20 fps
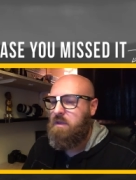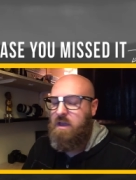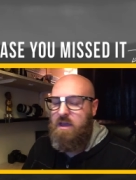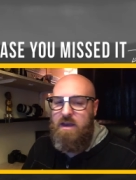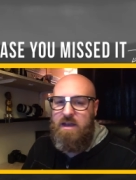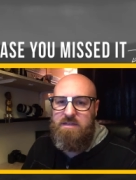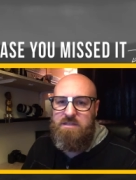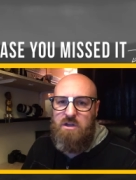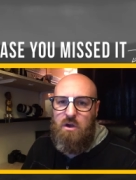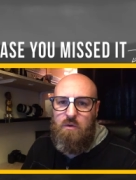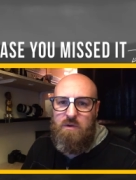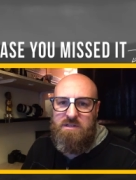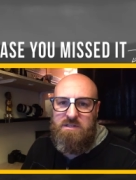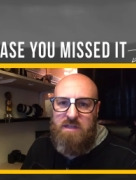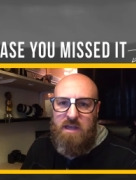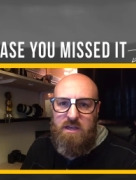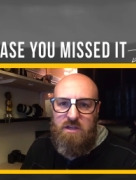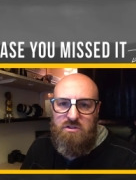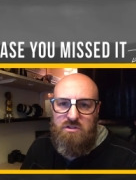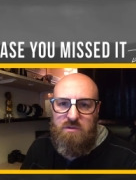and as always,
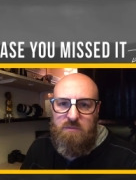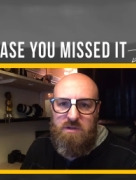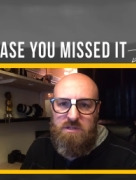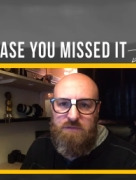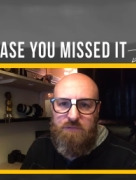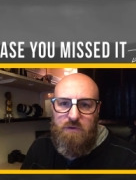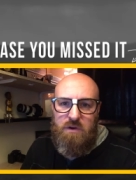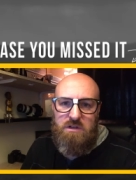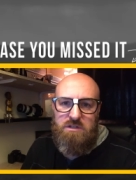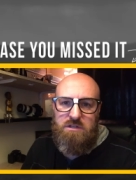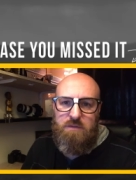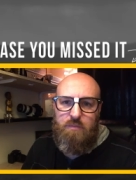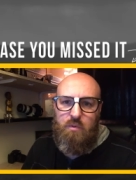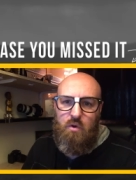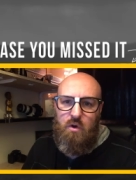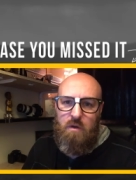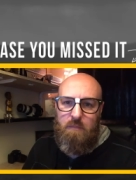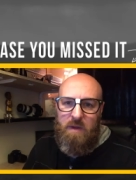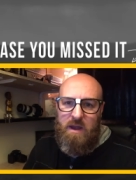thank you so much for your support.